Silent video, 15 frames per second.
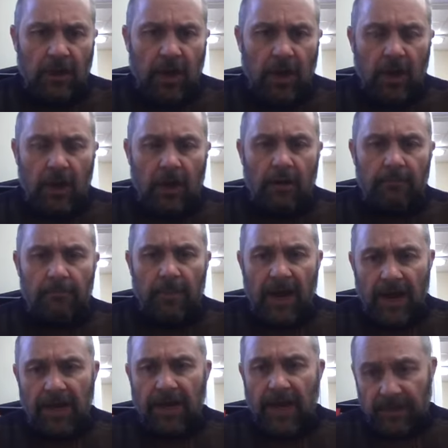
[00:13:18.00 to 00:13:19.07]

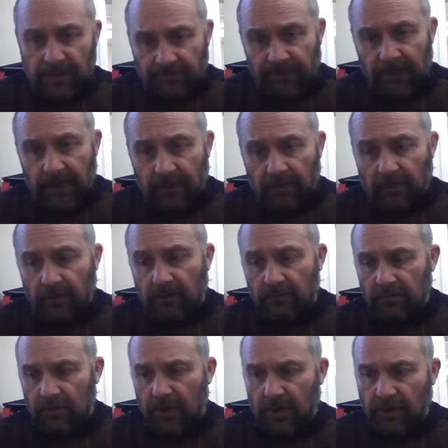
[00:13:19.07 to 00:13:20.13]
My next vehicle
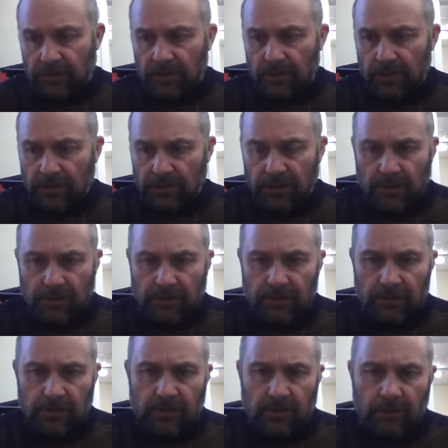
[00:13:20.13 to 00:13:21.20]
as
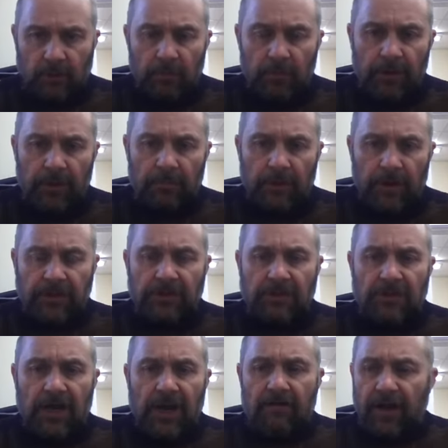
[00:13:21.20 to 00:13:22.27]
the company
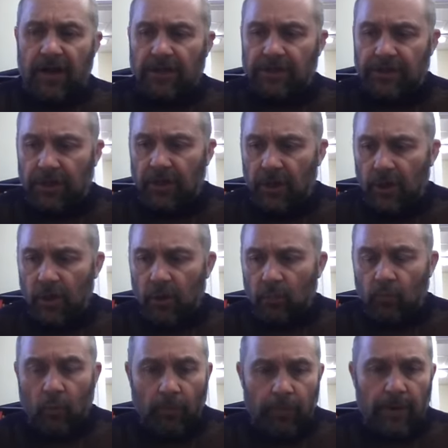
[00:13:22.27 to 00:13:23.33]
managing director
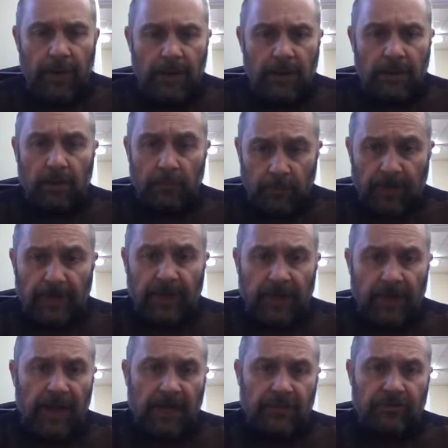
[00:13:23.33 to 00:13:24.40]
will be completely
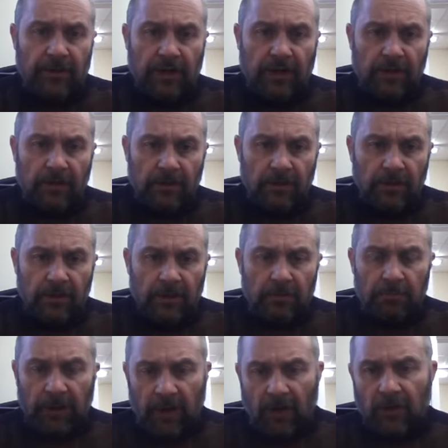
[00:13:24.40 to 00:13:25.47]
electric,
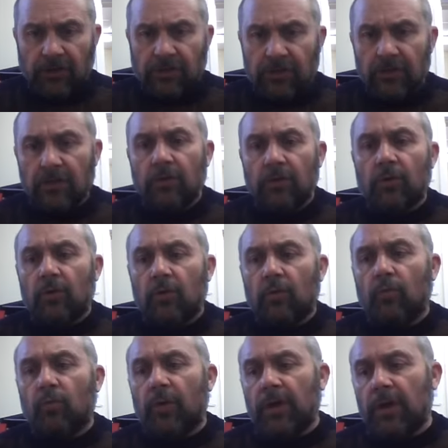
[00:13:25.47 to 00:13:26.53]
because
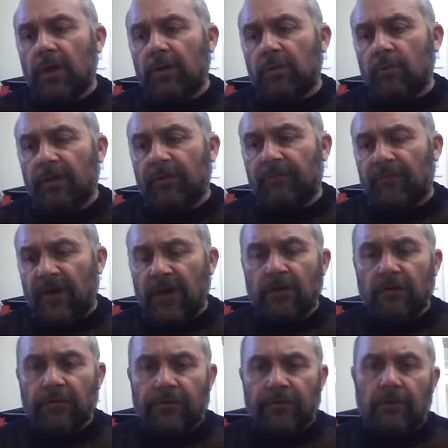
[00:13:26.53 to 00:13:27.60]
we
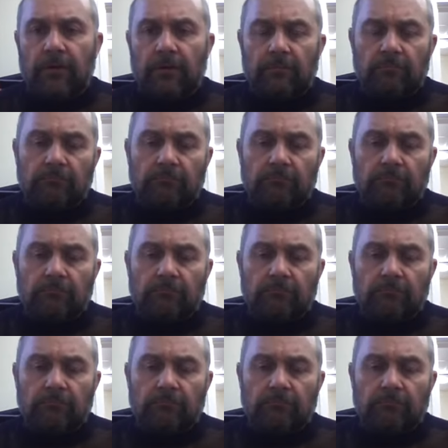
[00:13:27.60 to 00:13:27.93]
feel that